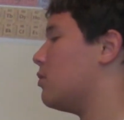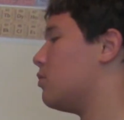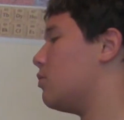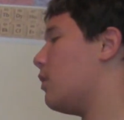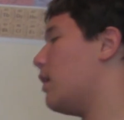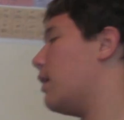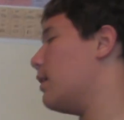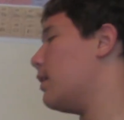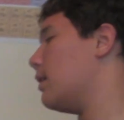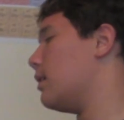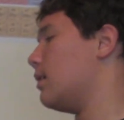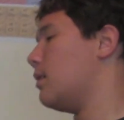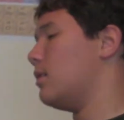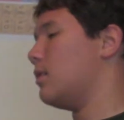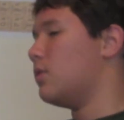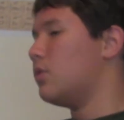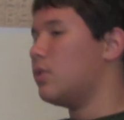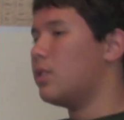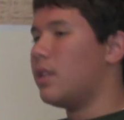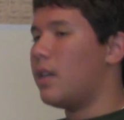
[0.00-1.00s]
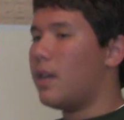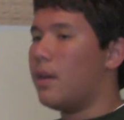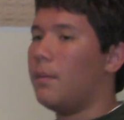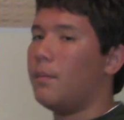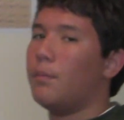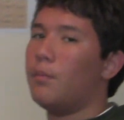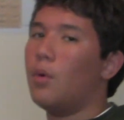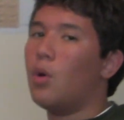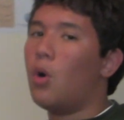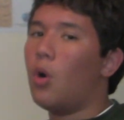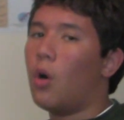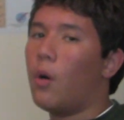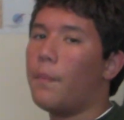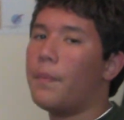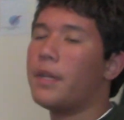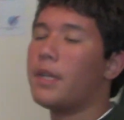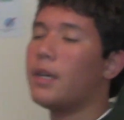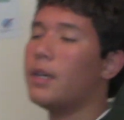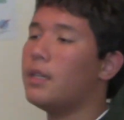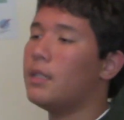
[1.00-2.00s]
trying to say mole
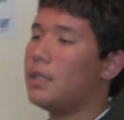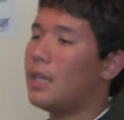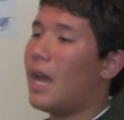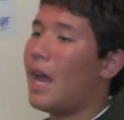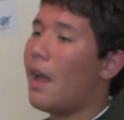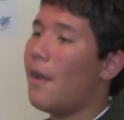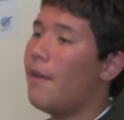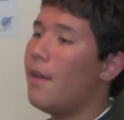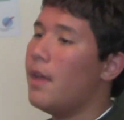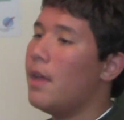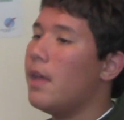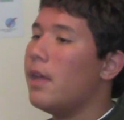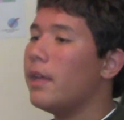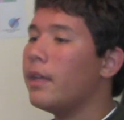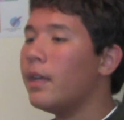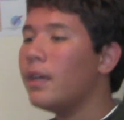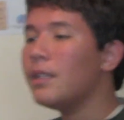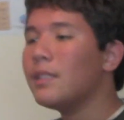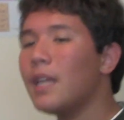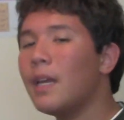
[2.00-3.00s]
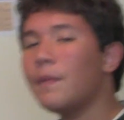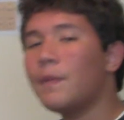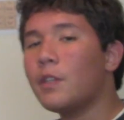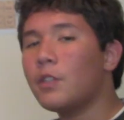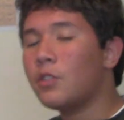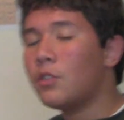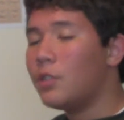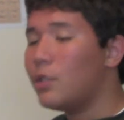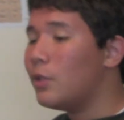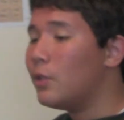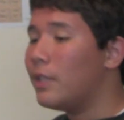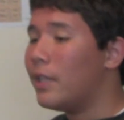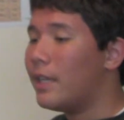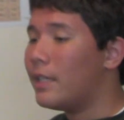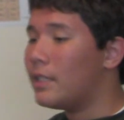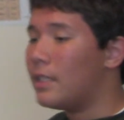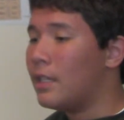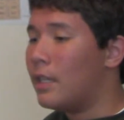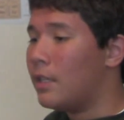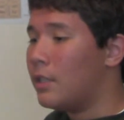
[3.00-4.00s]
because I'm just too
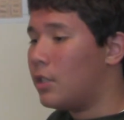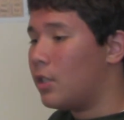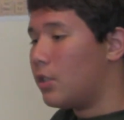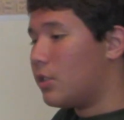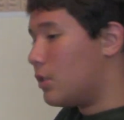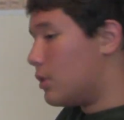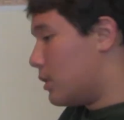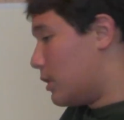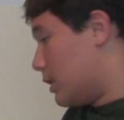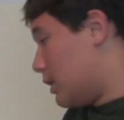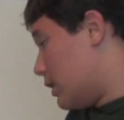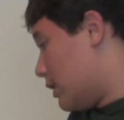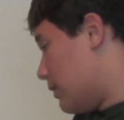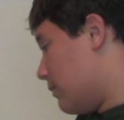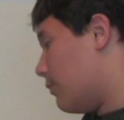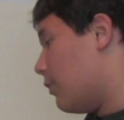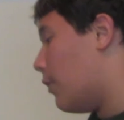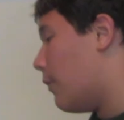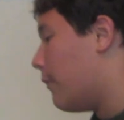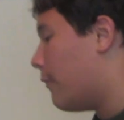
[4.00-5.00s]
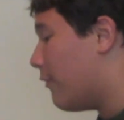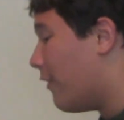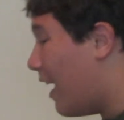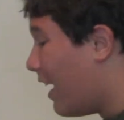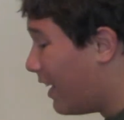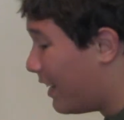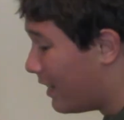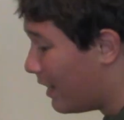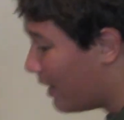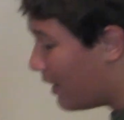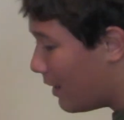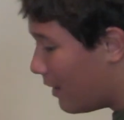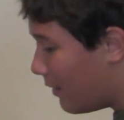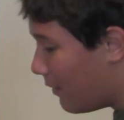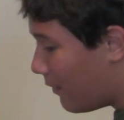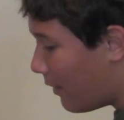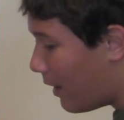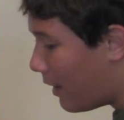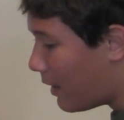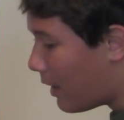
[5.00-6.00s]
lazy and just writing
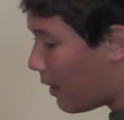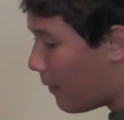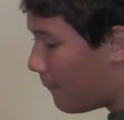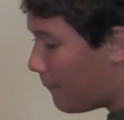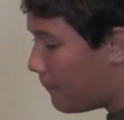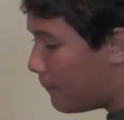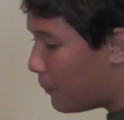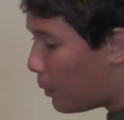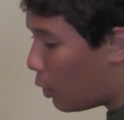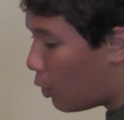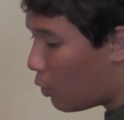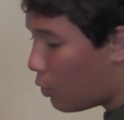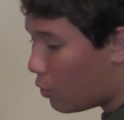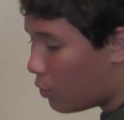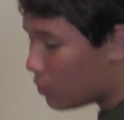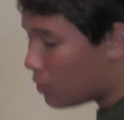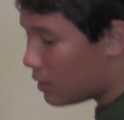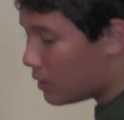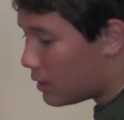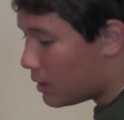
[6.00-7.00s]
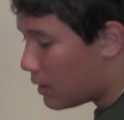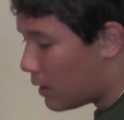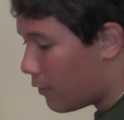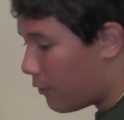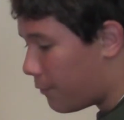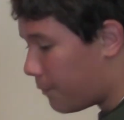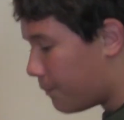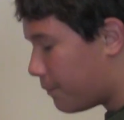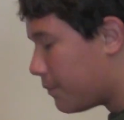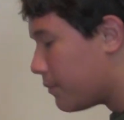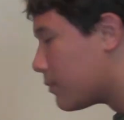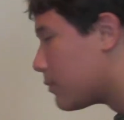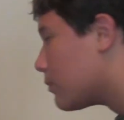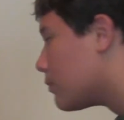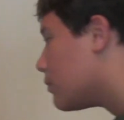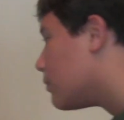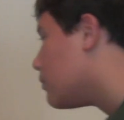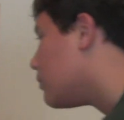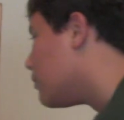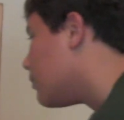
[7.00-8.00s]
out moles and stuff.
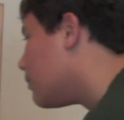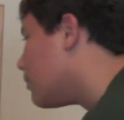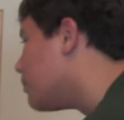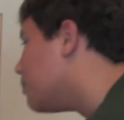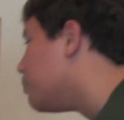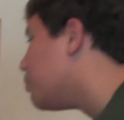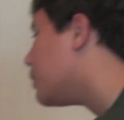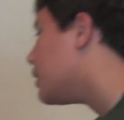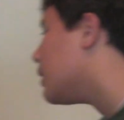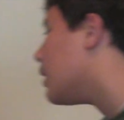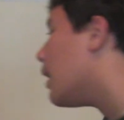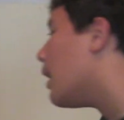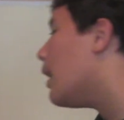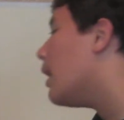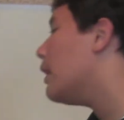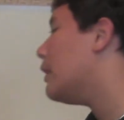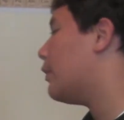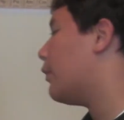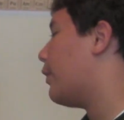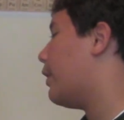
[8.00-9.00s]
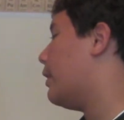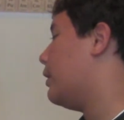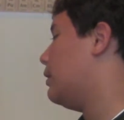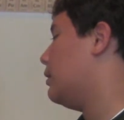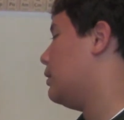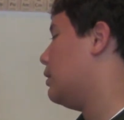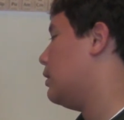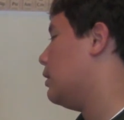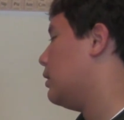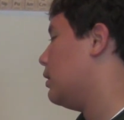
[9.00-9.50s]
But anyways,